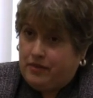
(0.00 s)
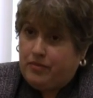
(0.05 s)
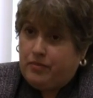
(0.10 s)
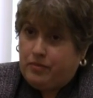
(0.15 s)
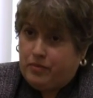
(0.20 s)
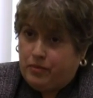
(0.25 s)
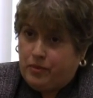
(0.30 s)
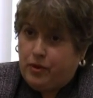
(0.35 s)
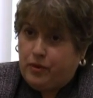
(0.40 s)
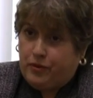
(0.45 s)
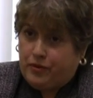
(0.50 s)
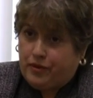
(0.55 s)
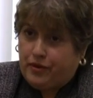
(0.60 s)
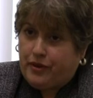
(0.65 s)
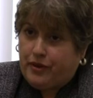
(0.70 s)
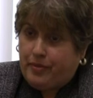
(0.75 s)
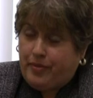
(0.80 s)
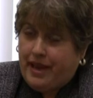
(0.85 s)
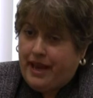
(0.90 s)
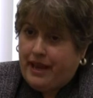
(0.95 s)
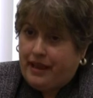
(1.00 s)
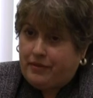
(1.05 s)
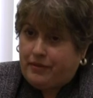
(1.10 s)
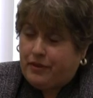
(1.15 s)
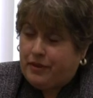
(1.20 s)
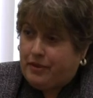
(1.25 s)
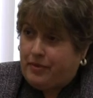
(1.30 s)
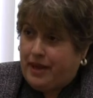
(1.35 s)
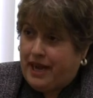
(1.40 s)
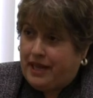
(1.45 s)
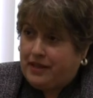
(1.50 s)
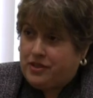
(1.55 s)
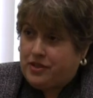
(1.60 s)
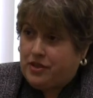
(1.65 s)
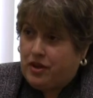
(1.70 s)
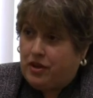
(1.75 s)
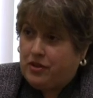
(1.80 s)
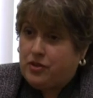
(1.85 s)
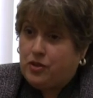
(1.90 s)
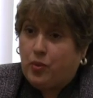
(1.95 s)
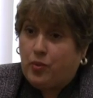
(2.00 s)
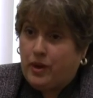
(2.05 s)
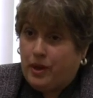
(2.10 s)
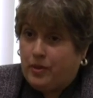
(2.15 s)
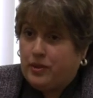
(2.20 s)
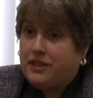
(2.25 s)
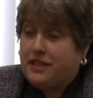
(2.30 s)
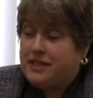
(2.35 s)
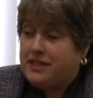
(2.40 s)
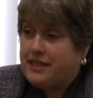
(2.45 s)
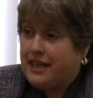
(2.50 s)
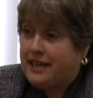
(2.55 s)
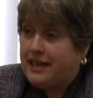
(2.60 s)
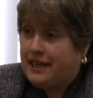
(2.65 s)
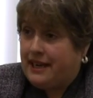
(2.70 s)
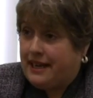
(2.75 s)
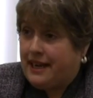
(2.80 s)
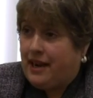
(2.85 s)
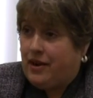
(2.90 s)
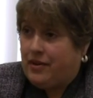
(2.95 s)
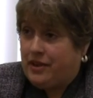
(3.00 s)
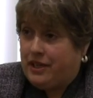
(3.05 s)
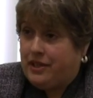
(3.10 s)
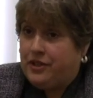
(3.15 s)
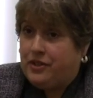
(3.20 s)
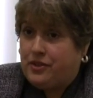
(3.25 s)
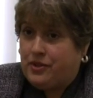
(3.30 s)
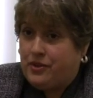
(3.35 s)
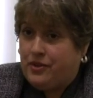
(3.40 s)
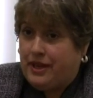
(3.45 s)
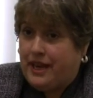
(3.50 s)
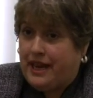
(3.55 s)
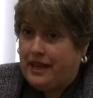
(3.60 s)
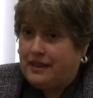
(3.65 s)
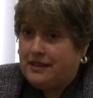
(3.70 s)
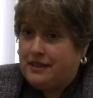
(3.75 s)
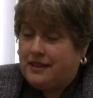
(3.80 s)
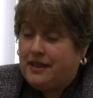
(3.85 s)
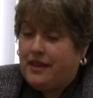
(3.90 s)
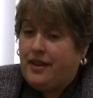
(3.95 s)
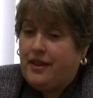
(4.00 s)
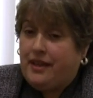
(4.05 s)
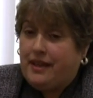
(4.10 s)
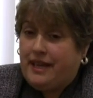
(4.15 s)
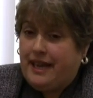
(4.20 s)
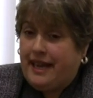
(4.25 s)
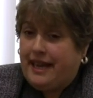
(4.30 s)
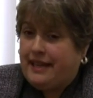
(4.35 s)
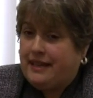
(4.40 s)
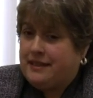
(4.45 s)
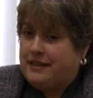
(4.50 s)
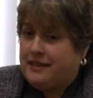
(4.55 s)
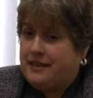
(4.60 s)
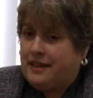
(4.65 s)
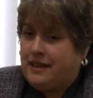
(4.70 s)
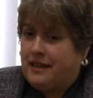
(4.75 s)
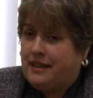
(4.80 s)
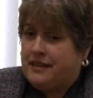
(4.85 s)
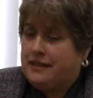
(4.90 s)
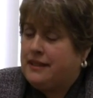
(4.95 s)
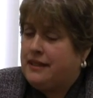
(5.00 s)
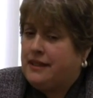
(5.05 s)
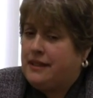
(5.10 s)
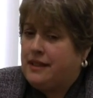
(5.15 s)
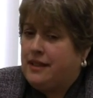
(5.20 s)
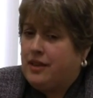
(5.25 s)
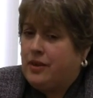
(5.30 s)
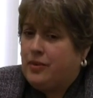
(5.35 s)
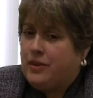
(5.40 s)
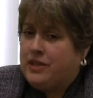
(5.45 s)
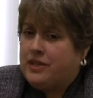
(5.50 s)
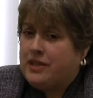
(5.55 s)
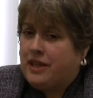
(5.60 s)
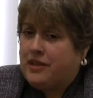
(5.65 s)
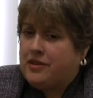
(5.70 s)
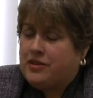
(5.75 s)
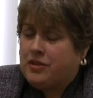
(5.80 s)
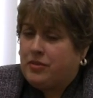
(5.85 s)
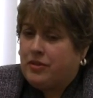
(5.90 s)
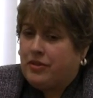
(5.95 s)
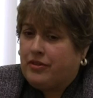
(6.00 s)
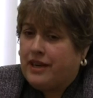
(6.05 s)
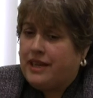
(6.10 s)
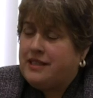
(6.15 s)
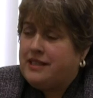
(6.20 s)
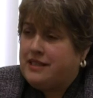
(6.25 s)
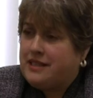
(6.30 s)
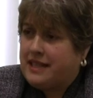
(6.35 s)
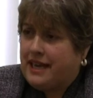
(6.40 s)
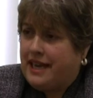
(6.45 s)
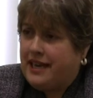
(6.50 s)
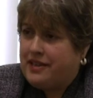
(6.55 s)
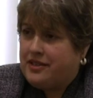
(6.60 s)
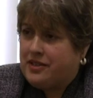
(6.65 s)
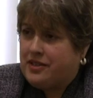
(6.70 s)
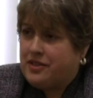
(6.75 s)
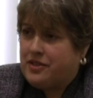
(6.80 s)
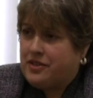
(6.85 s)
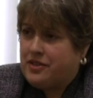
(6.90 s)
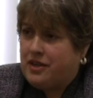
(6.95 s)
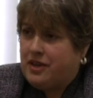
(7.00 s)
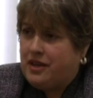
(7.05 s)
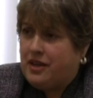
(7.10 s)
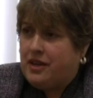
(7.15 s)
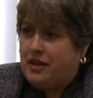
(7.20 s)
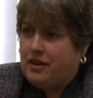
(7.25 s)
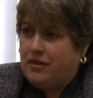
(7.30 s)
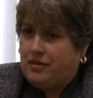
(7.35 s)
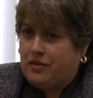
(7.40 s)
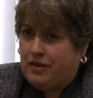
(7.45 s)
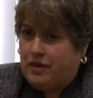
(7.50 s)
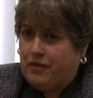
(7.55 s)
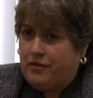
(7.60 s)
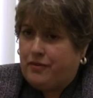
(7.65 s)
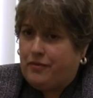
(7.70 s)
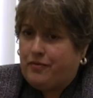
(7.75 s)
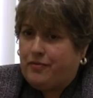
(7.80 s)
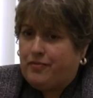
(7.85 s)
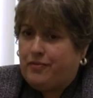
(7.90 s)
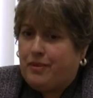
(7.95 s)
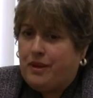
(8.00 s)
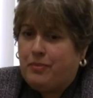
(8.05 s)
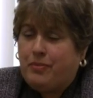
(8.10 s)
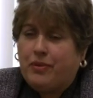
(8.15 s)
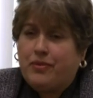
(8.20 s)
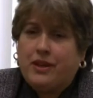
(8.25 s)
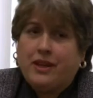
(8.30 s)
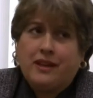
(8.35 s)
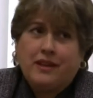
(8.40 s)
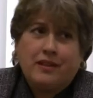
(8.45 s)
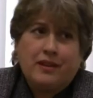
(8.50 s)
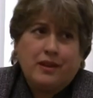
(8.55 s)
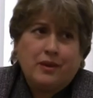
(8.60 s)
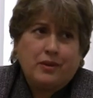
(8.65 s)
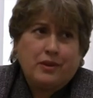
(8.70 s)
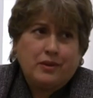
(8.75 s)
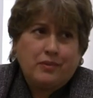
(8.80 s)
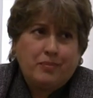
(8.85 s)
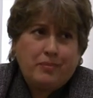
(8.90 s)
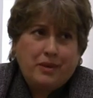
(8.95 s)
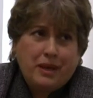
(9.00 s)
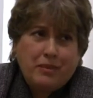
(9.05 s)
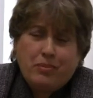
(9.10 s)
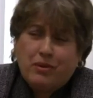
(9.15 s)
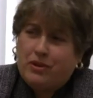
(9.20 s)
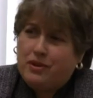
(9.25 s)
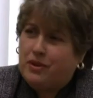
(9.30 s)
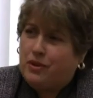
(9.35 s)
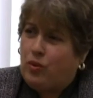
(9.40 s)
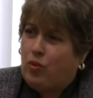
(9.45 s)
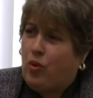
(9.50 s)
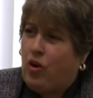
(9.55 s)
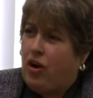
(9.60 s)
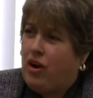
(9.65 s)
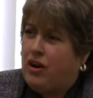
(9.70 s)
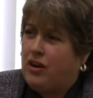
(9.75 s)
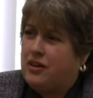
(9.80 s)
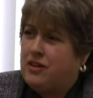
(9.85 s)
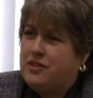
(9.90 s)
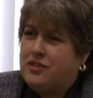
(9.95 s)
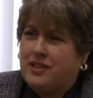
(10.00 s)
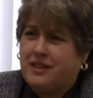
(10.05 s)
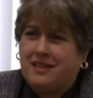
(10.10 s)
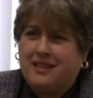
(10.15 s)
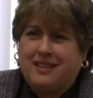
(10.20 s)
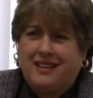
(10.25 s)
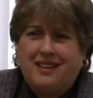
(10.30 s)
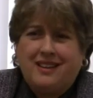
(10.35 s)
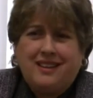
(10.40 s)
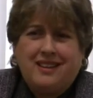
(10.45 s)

moved for a ban for the bath salts. We were the second county to do that. And we saw some horrendous cases of people thinking there were people in the walls and